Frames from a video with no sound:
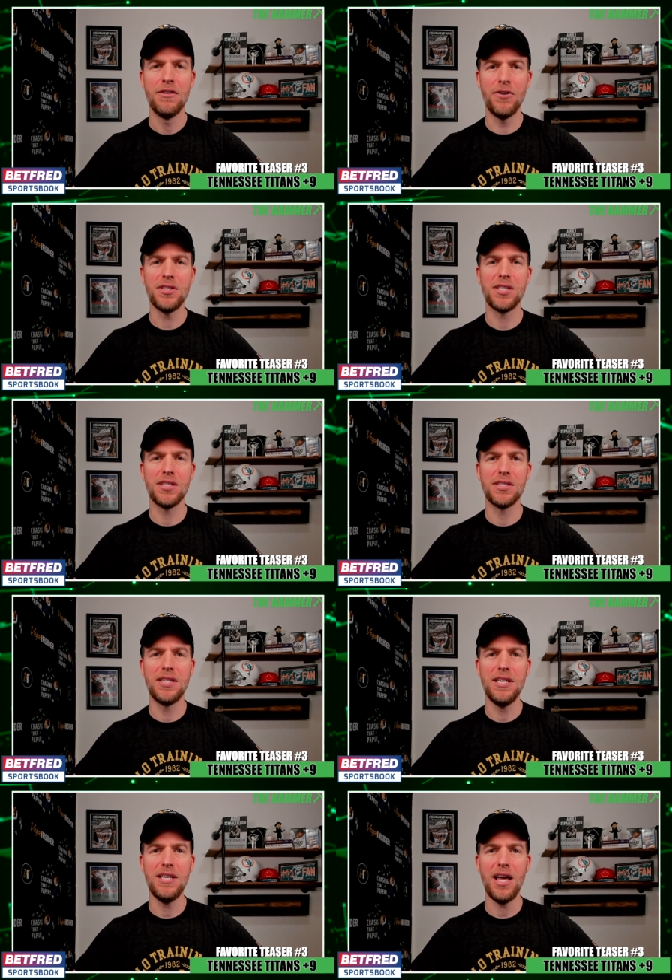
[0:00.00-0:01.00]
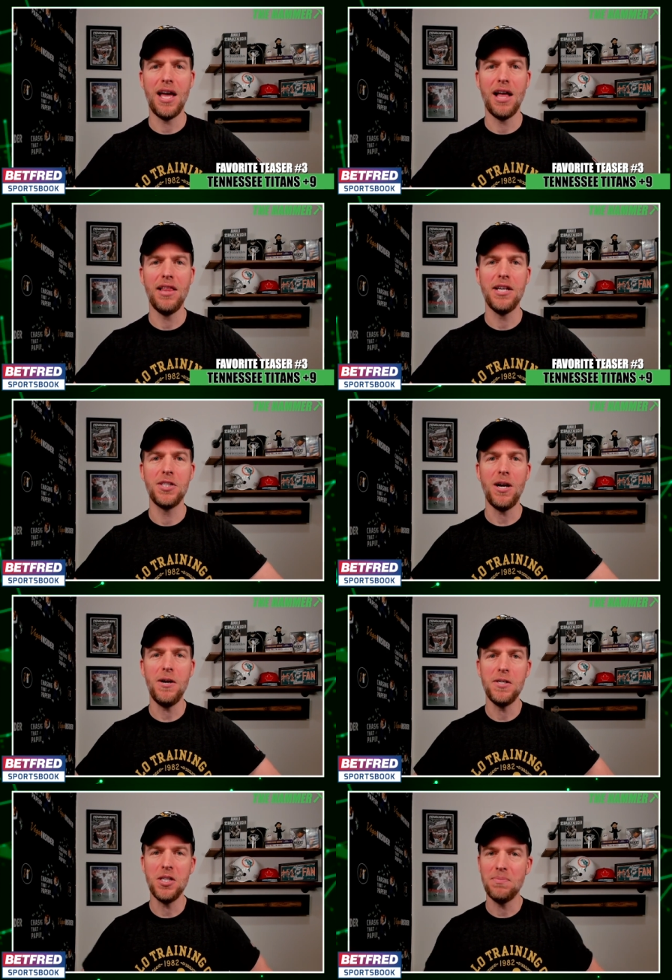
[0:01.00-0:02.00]
versus the uh, L A
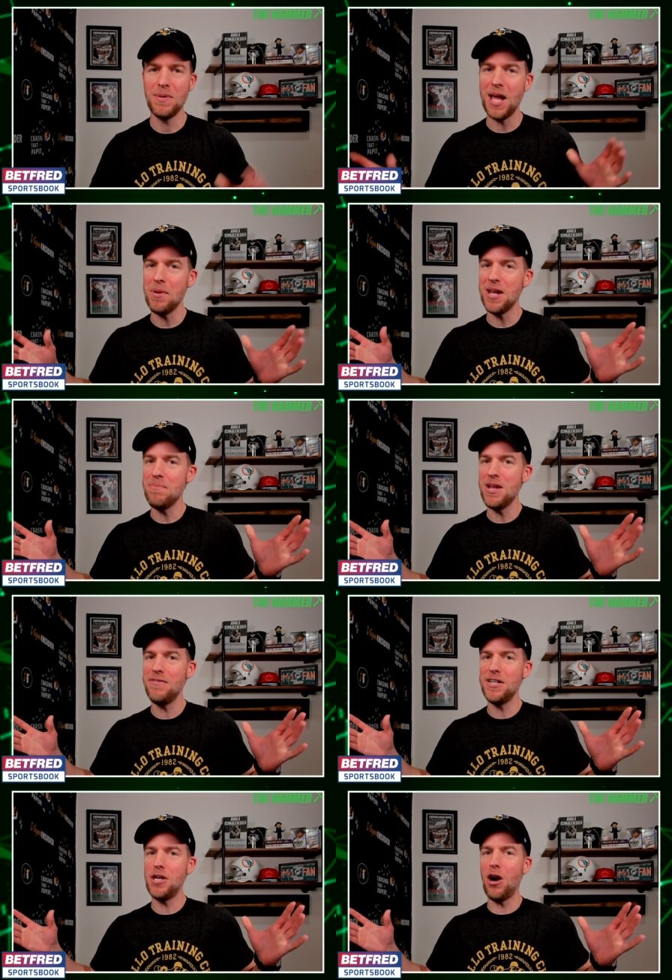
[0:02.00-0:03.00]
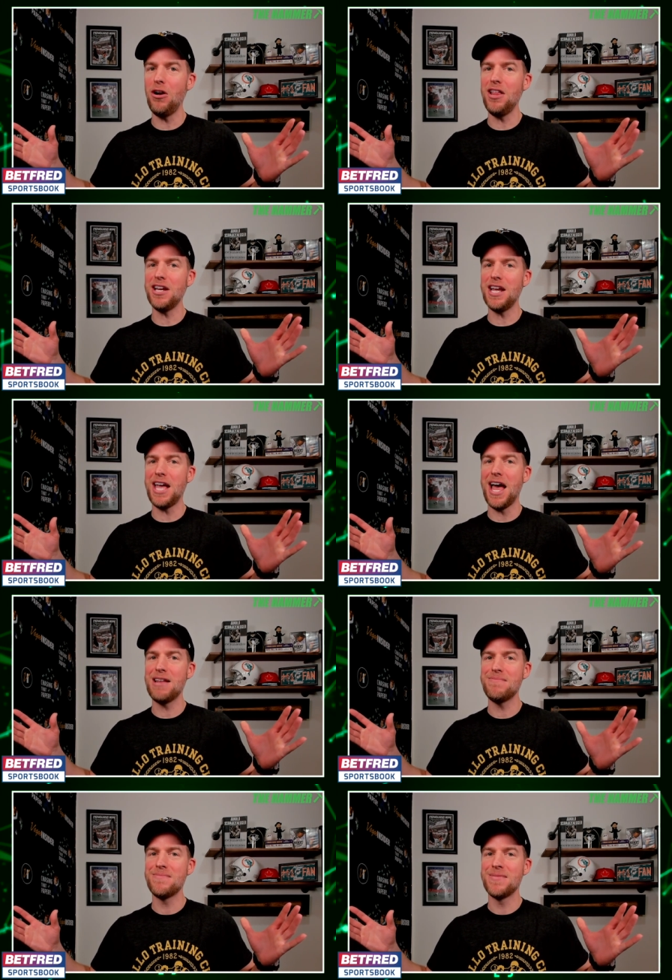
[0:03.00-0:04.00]
Chargers, becoming a bit of a darling again.